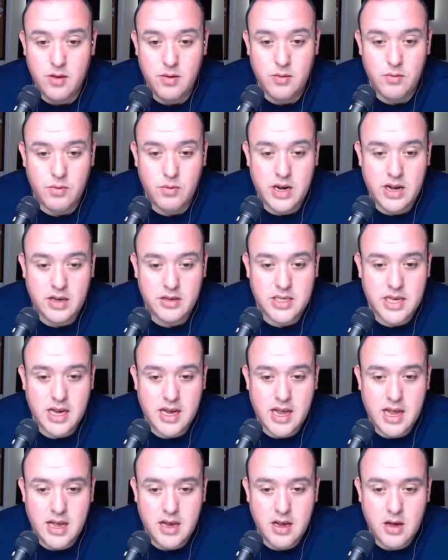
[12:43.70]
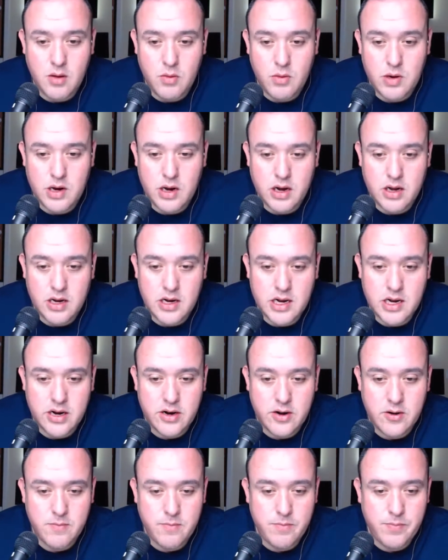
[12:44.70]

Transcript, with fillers: what else I got going on here?